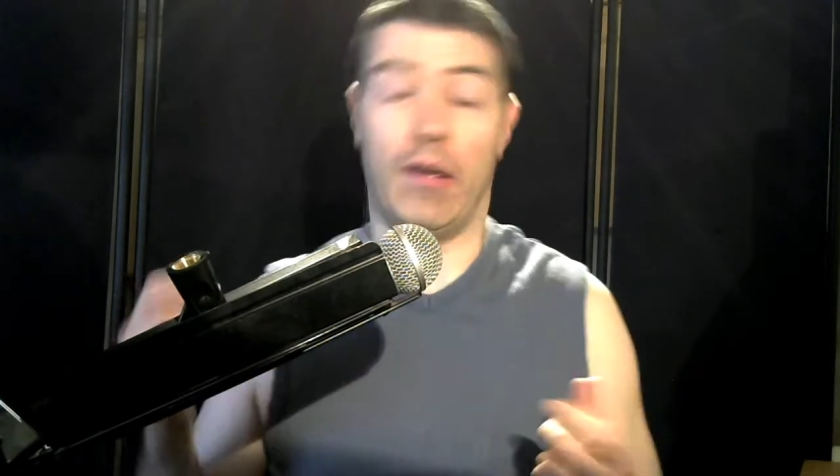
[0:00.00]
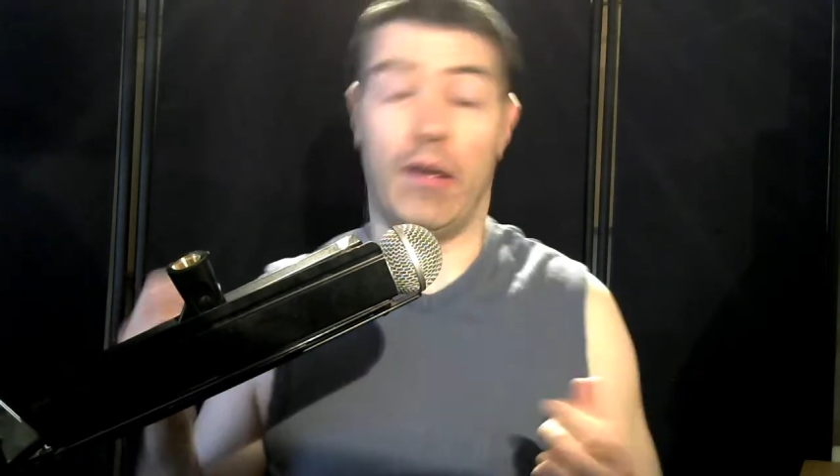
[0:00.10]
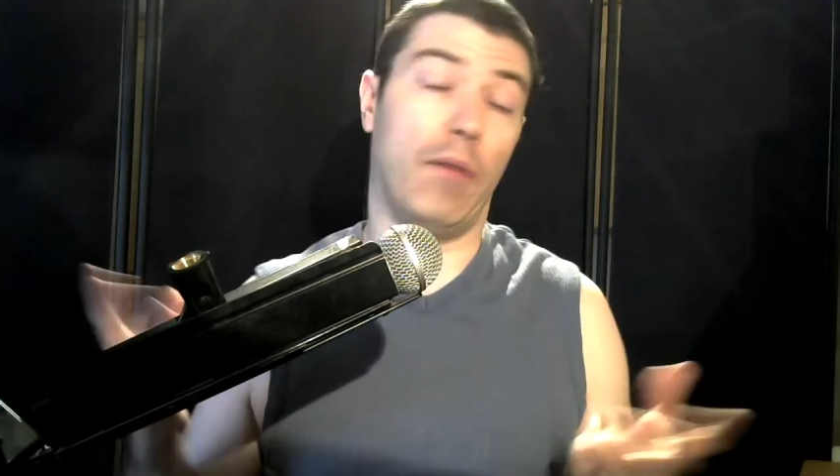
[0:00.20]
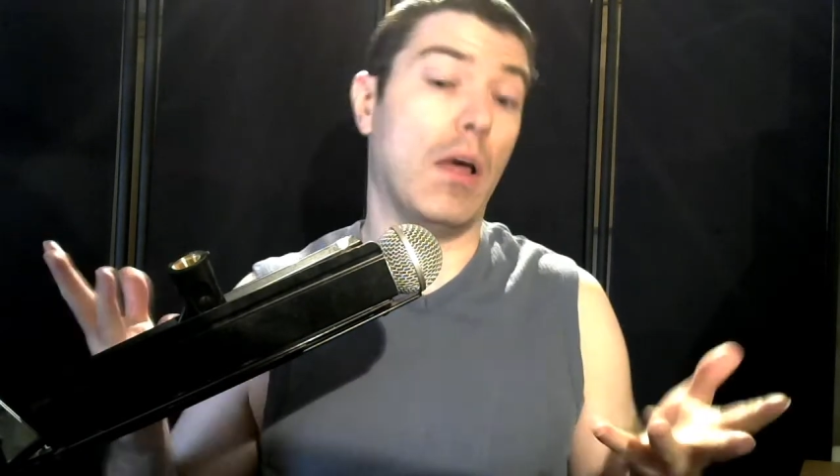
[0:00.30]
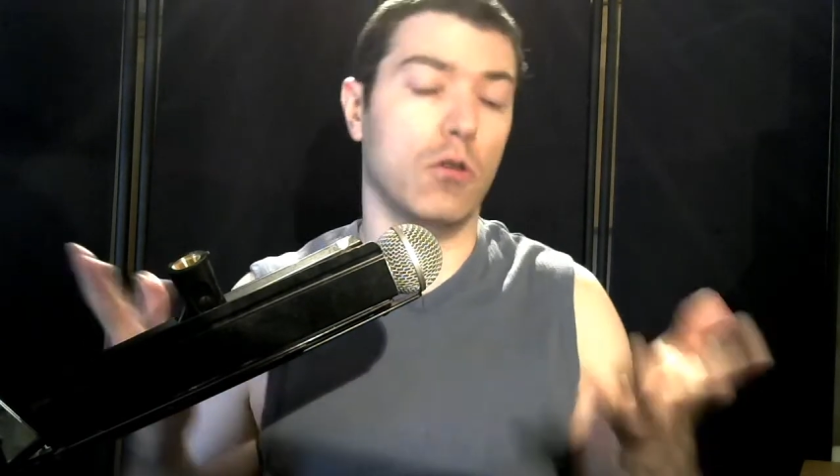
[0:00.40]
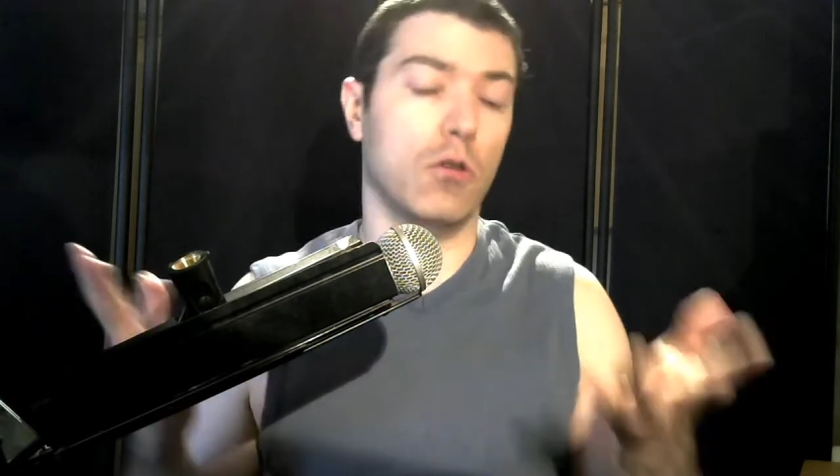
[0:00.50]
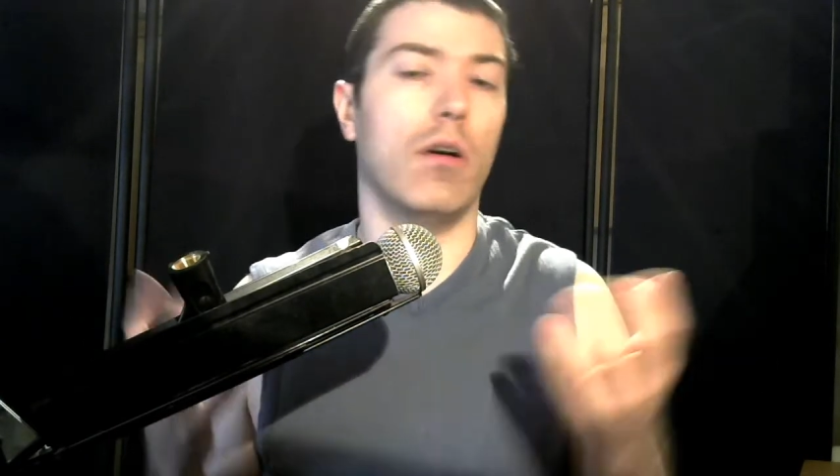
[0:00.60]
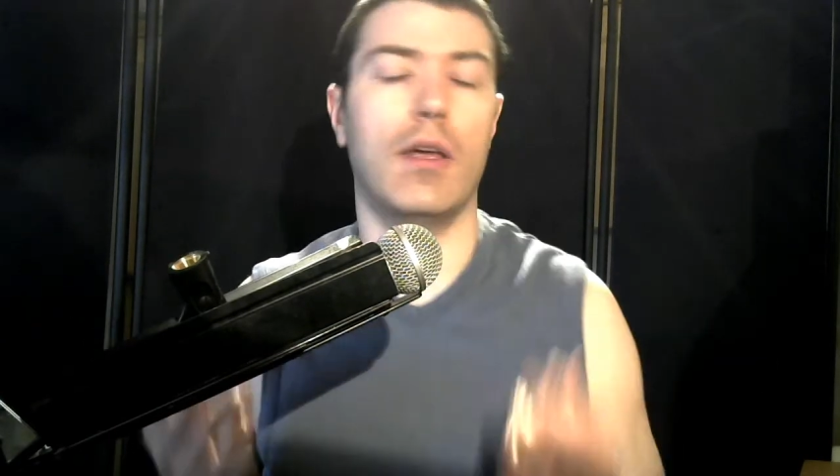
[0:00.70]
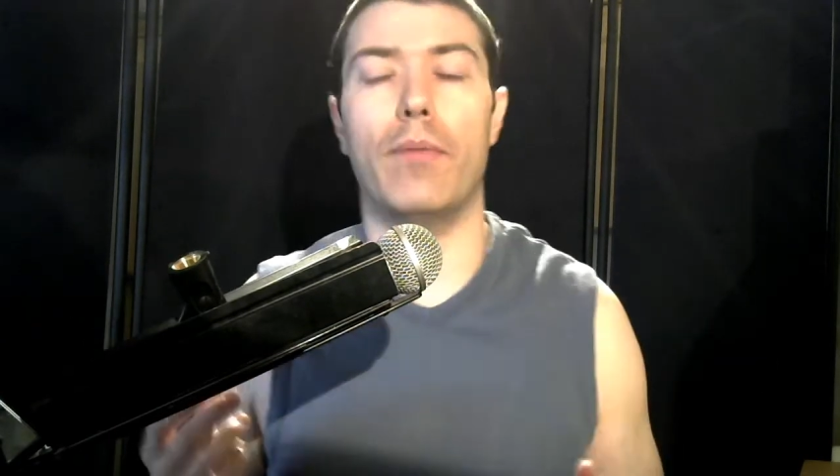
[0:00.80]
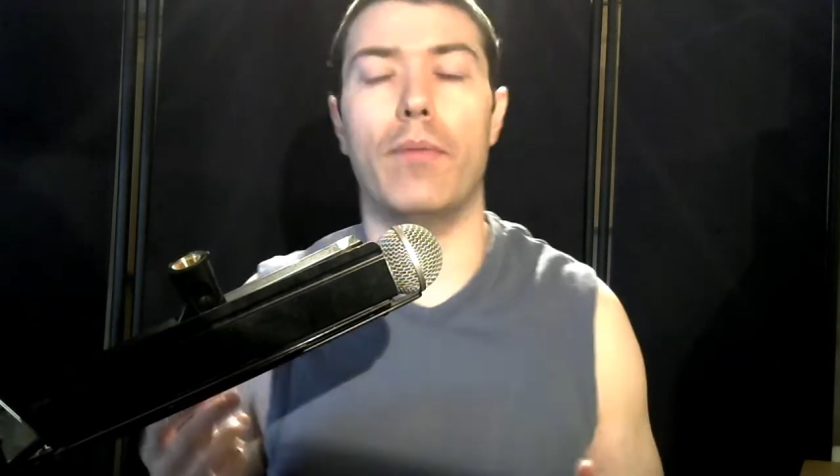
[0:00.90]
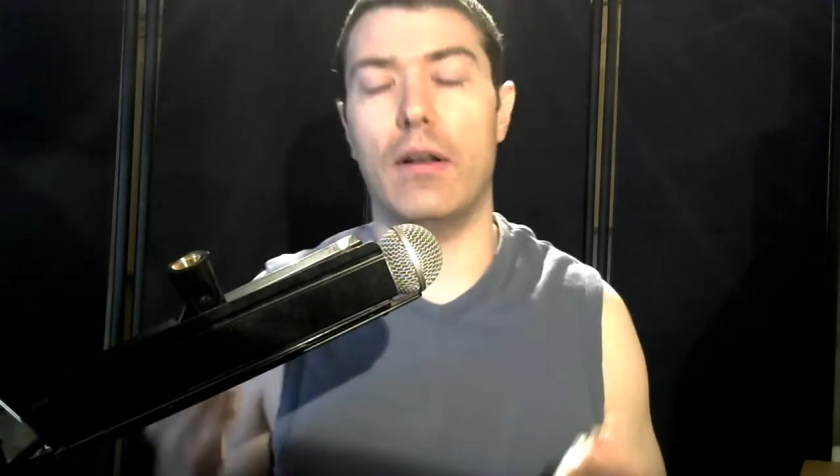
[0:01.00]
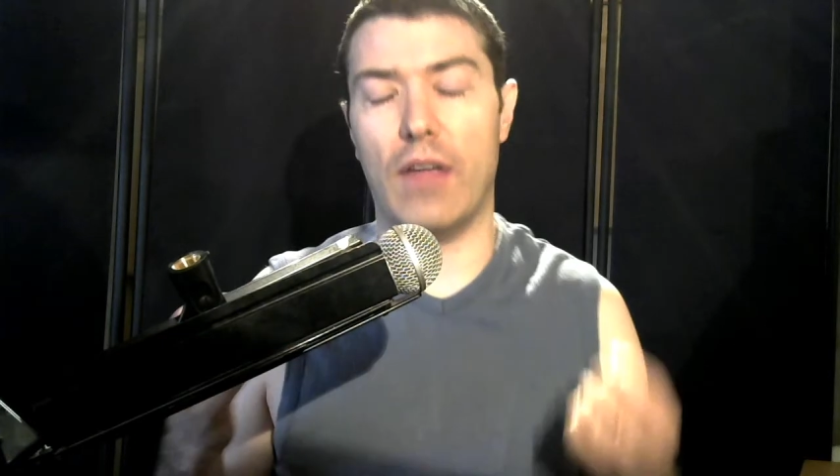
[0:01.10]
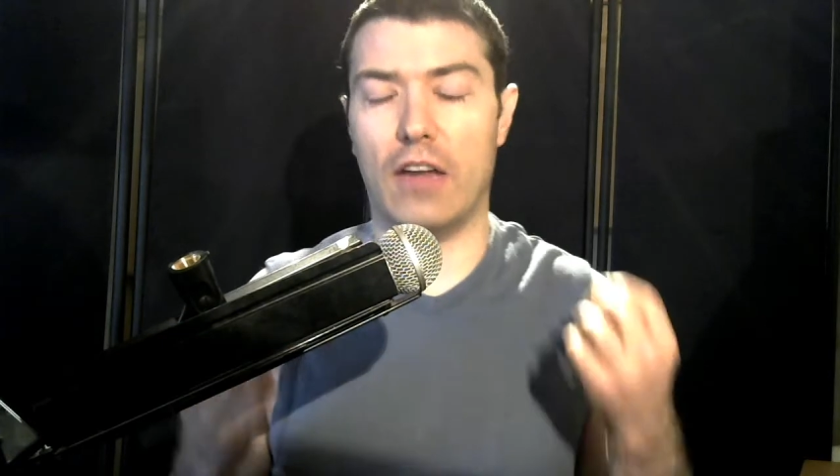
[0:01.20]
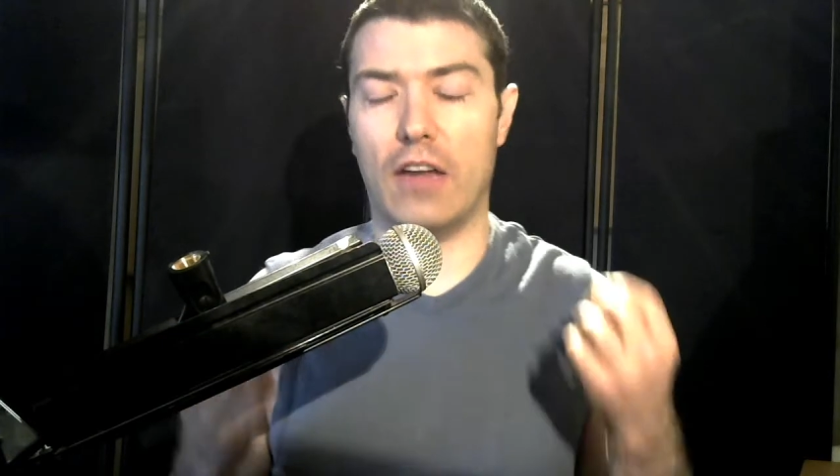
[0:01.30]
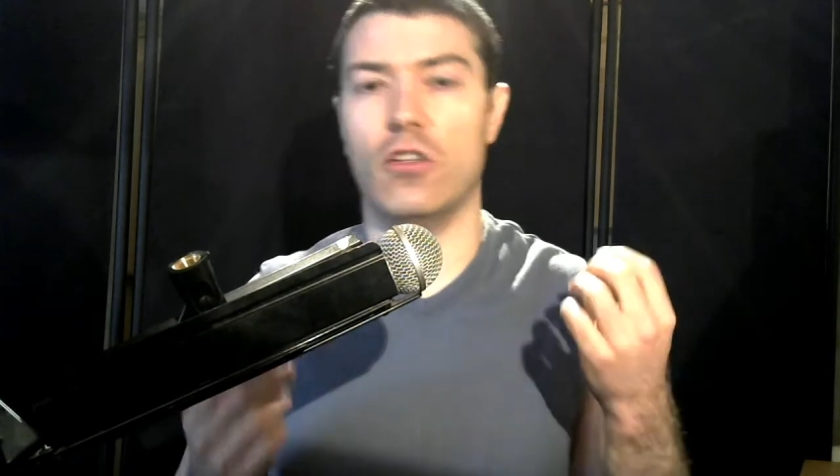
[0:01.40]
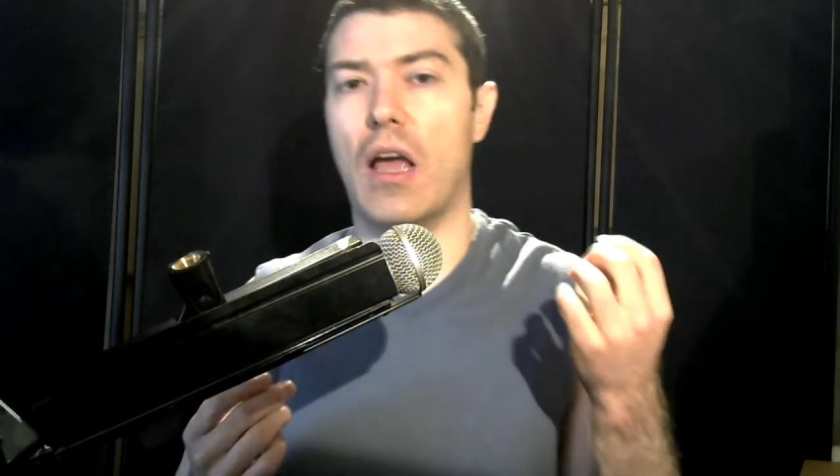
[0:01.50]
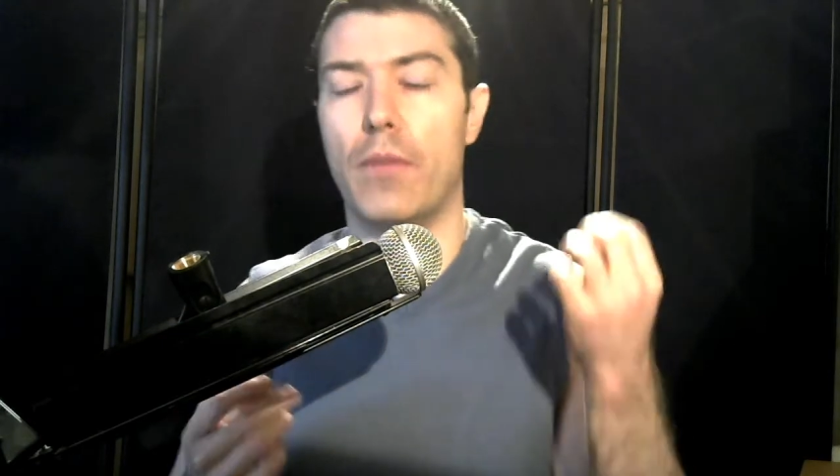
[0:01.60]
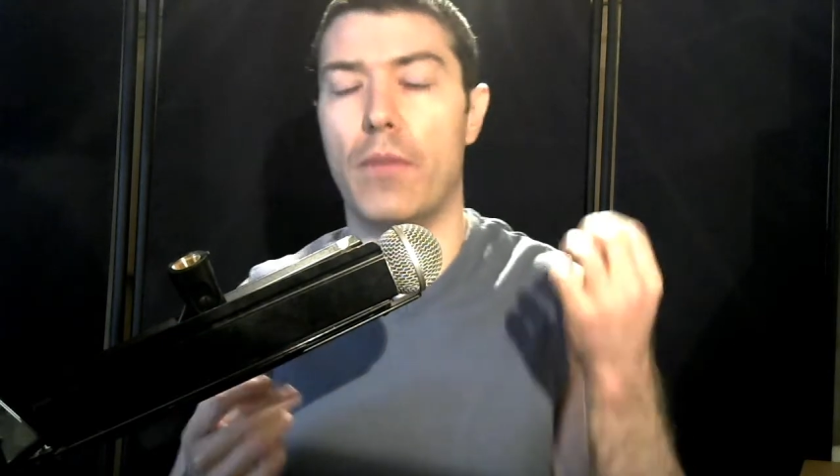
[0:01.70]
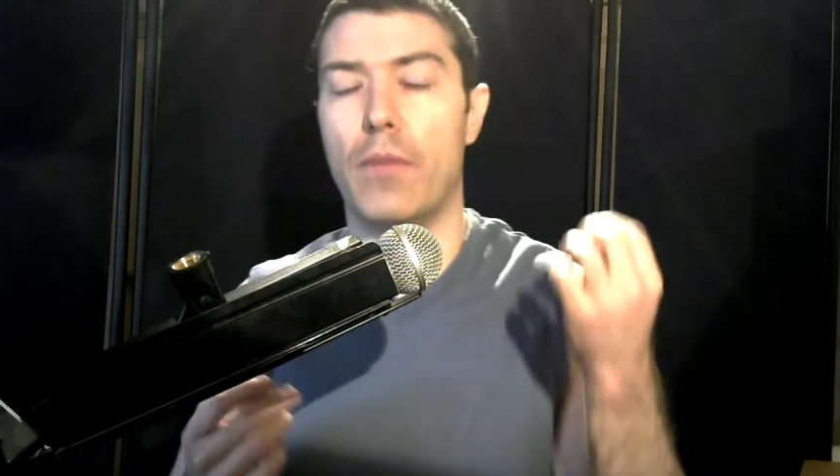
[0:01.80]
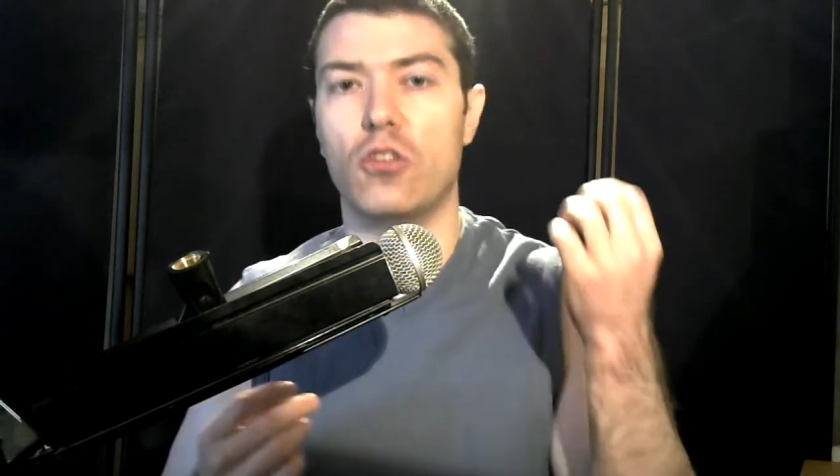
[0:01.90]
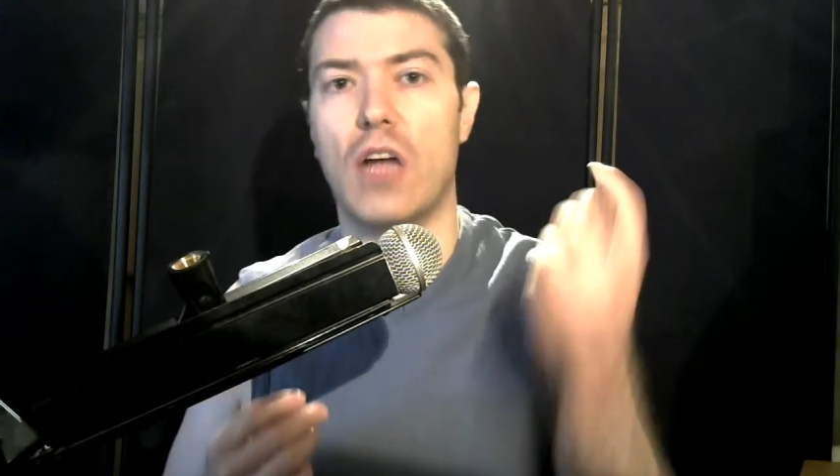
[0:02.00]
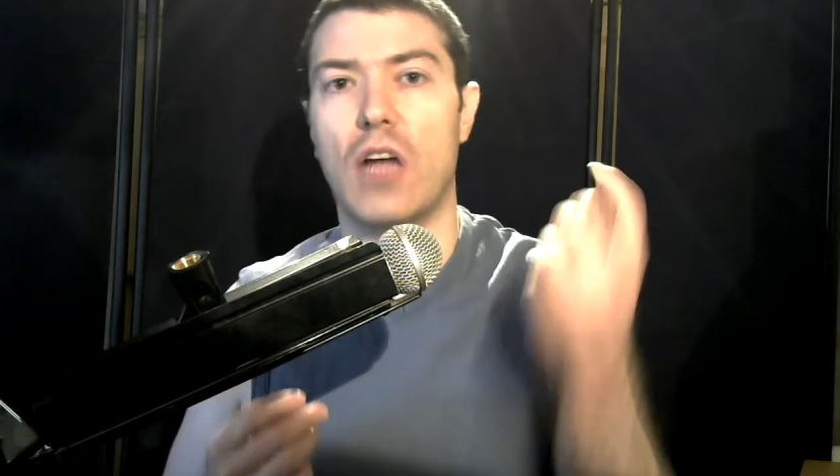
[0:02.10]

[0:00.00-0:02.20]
And we are talking about actually how much time